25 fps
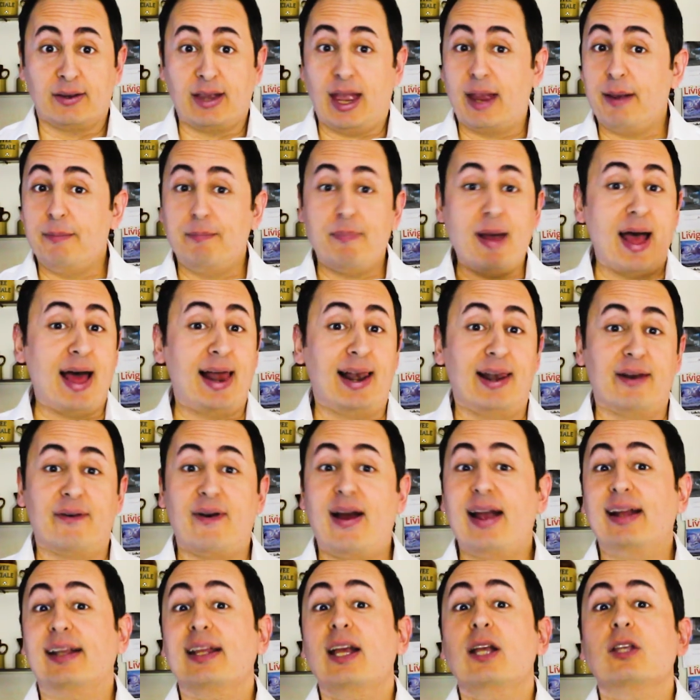okay, bell,
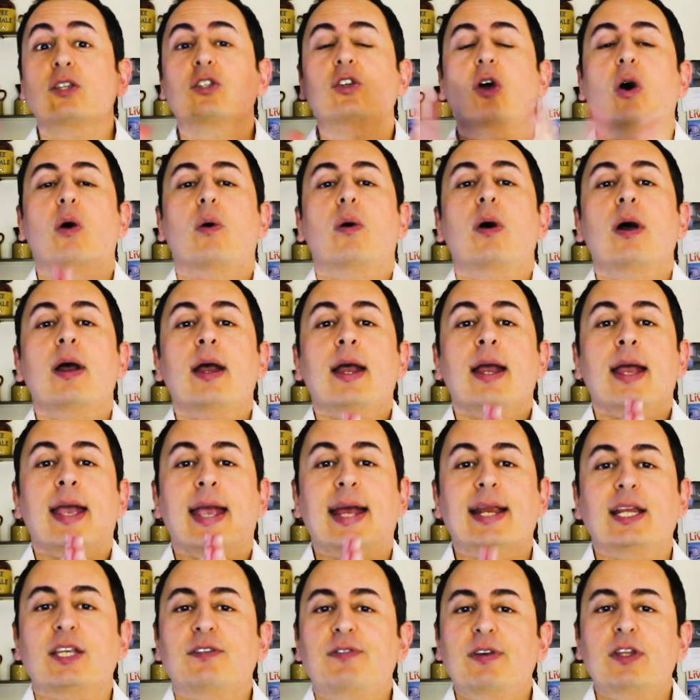right? So,
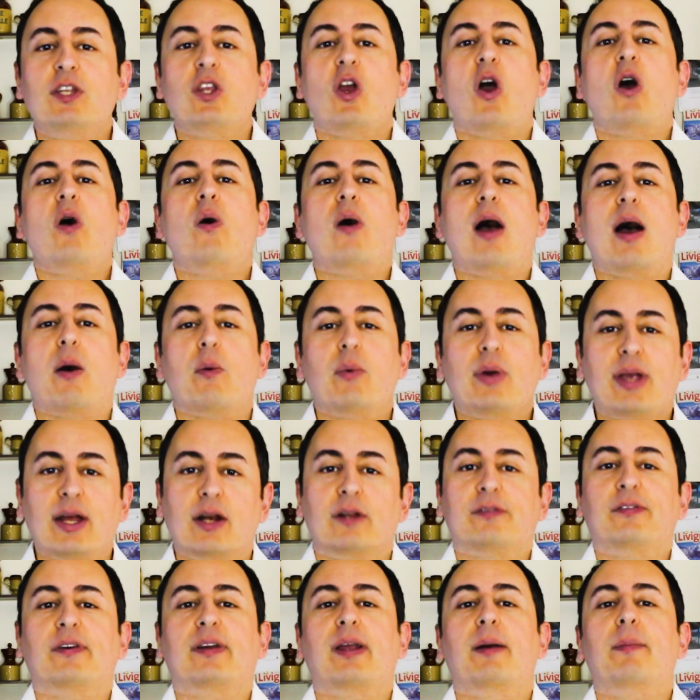in this video, we're
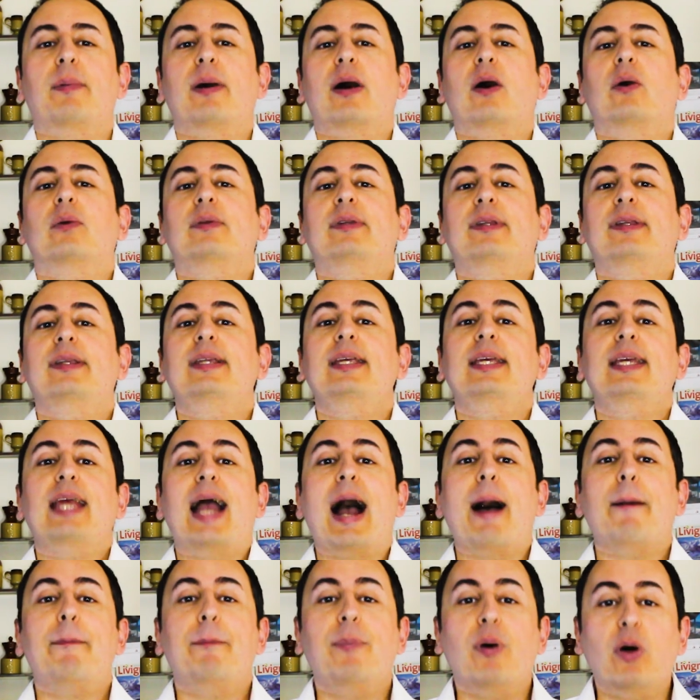gonna talk about
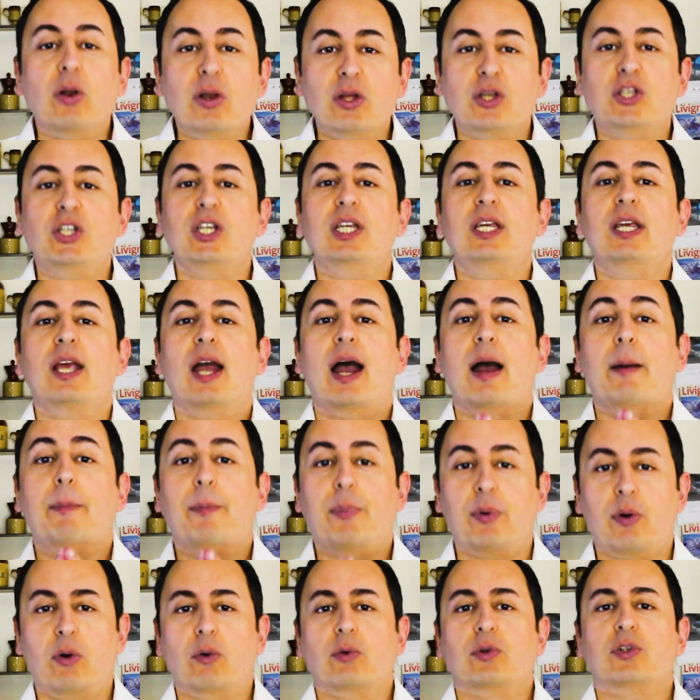the apology
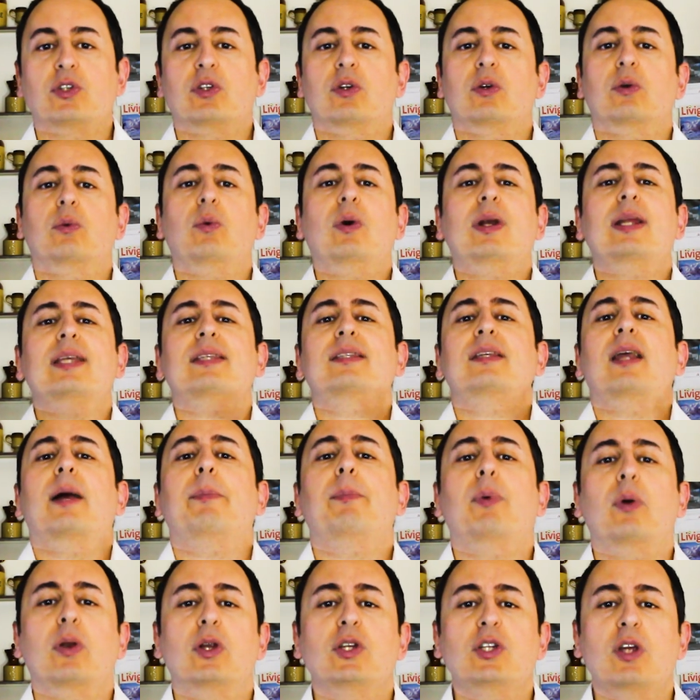approach. What is the
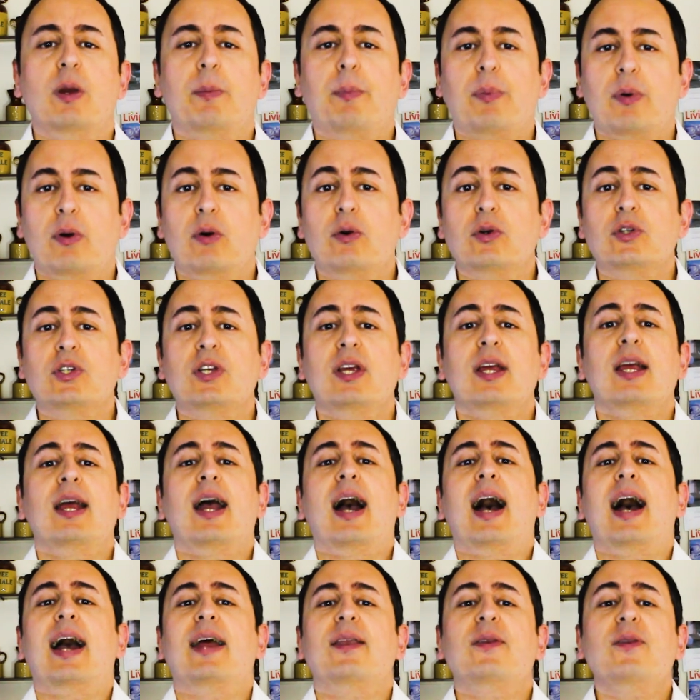apology approach?
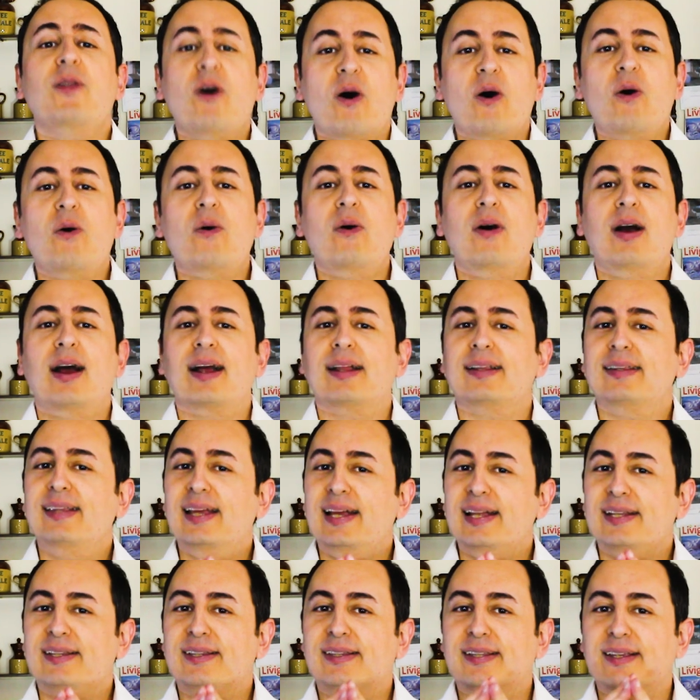I know
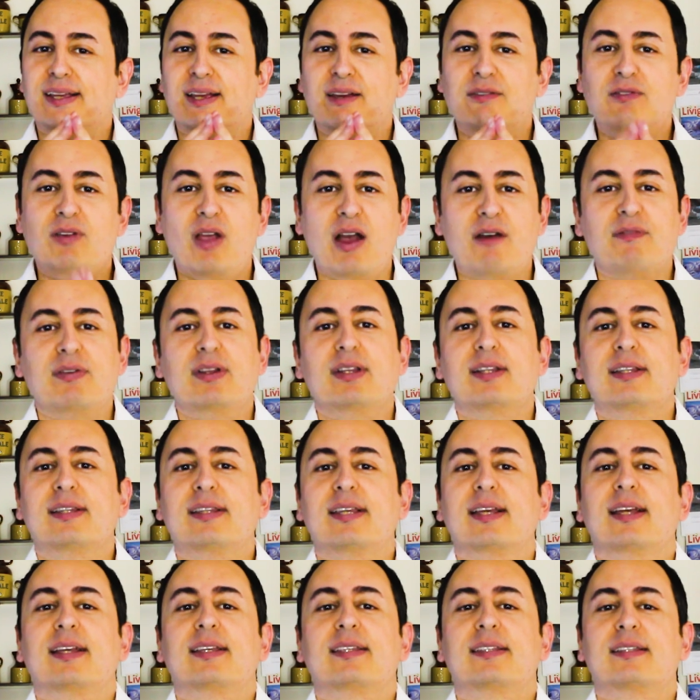that uh, if you
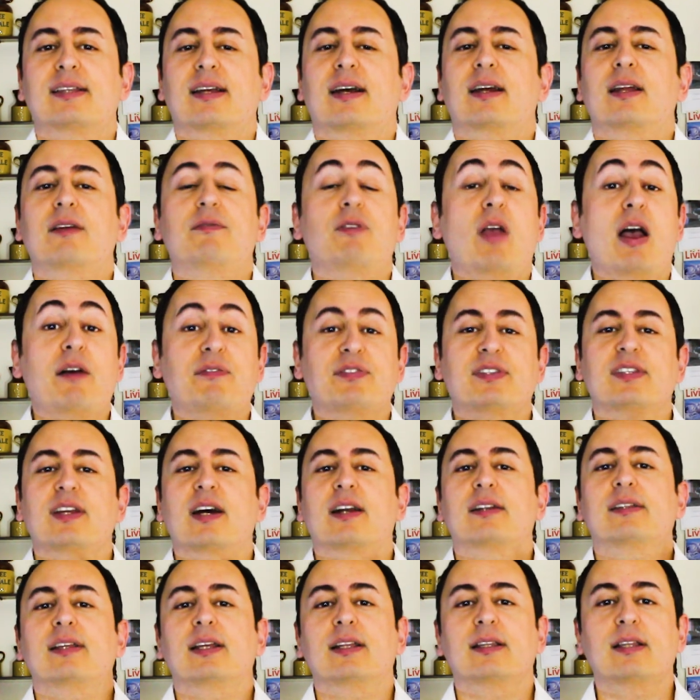haven't uh, start, if you have
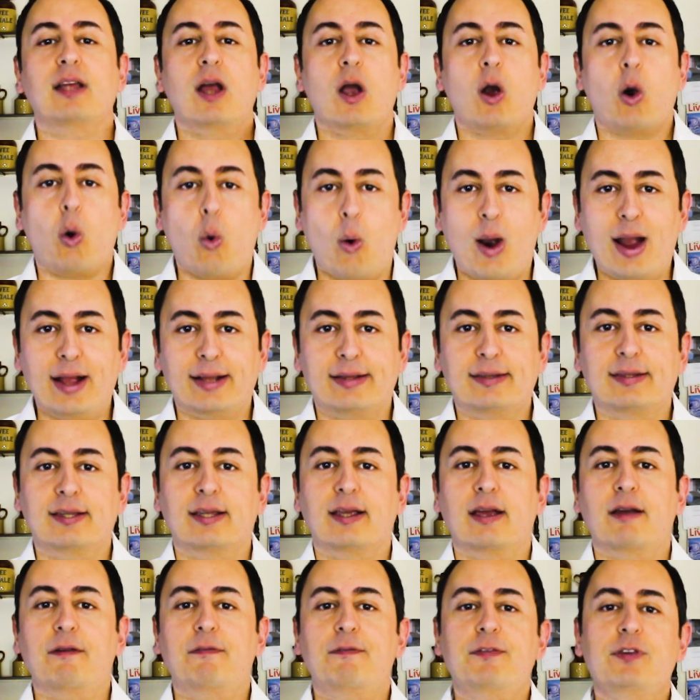started quite
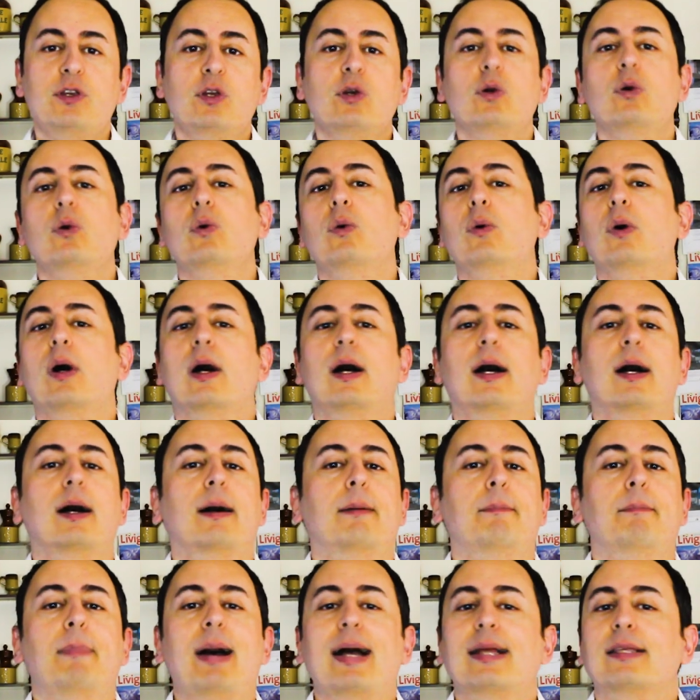a few
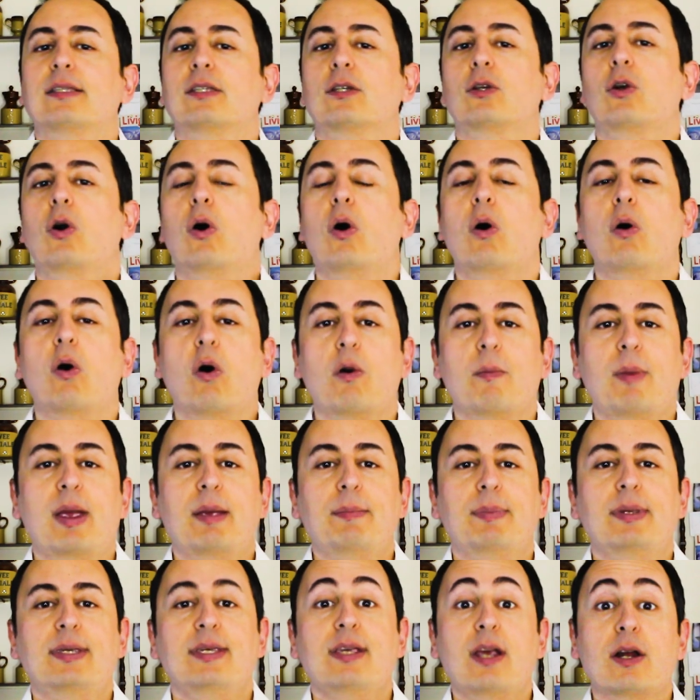uh, months ago or
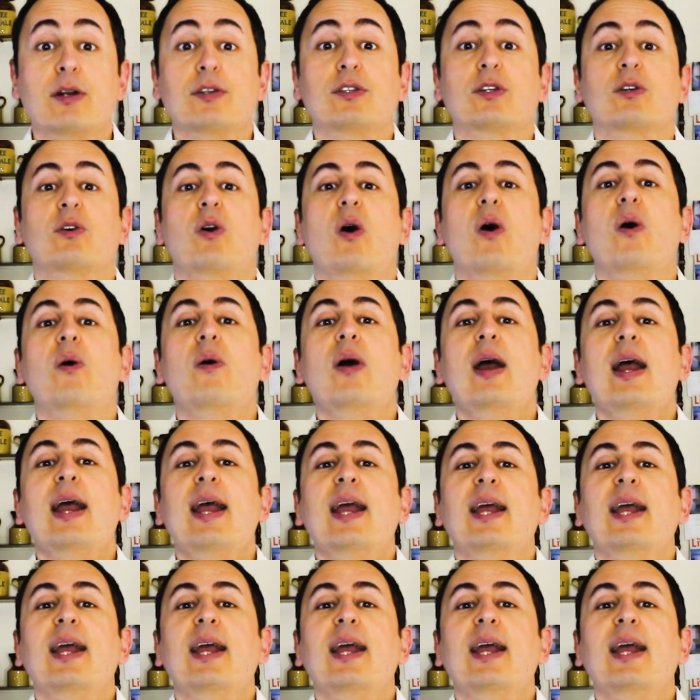maybe years ago,